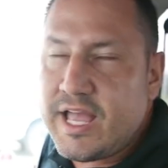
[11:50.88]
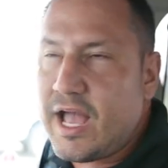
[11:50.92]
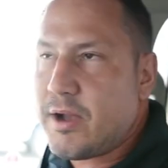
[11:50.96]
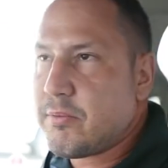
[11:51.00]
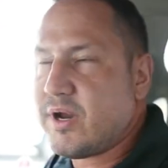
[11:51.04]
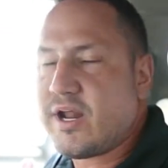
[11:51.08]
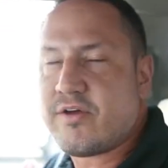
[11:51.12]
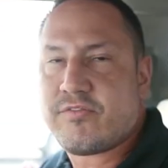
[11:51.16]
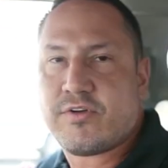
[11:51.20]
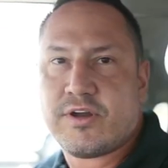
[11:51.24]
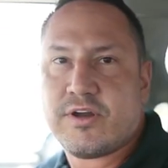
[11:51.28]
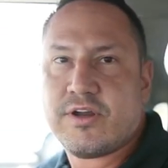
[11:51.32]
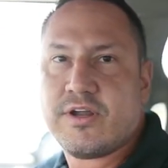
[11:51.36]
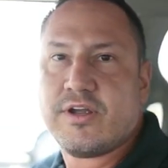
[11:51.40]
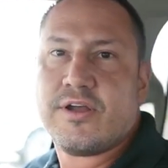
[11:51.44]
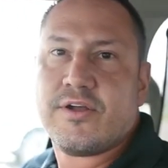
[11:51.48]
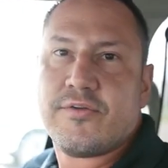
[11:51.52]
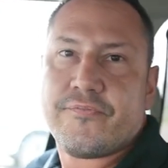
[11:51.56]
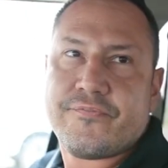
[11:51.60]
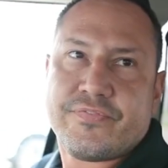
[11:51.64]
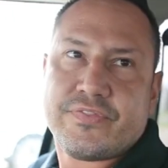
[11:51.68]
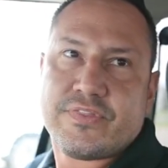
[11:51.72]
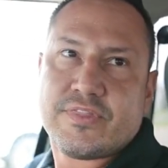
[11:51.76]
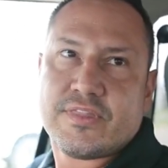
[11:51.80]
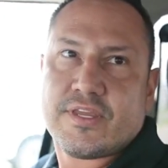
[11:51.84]
Yeah, whatever.
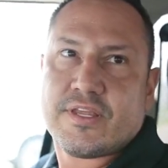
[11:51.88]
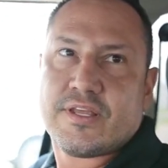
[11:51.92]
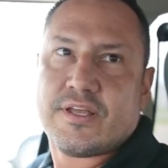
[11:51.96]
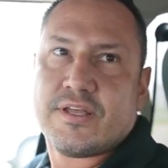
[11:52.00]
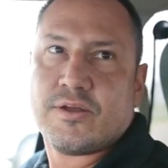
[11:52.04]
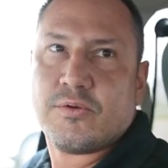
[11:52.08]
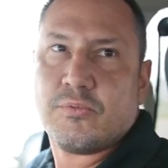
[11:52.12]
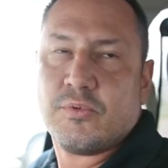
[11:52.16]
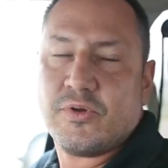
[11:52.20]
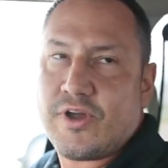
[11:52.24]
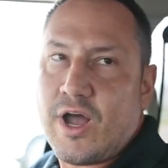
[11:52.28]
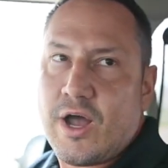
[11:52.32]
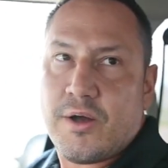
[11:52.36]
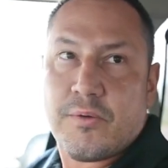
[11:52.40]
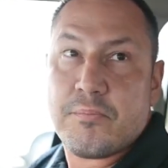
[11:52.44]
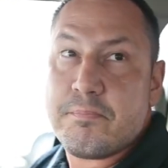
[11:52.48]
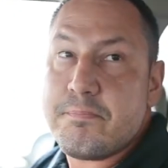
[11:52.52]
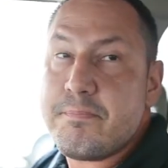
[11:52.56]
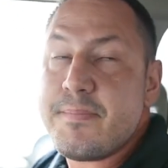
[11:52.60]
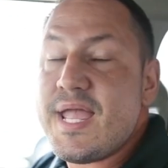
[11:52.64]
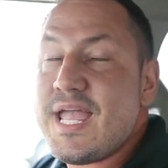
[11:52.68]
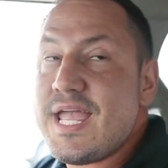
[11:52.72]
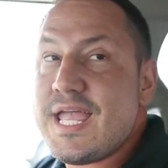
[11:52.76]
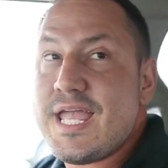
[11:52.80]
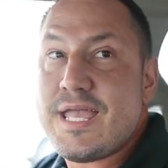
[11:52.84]
We got
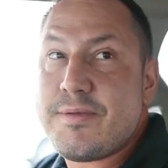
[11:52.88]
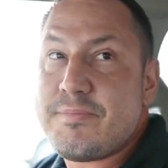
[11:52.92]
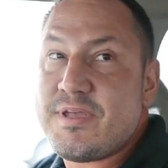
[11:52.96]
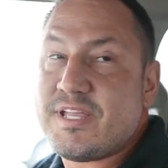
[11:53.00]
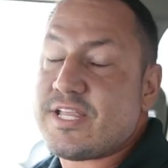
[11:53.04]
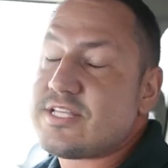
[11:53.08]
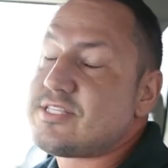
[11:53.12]
maybe,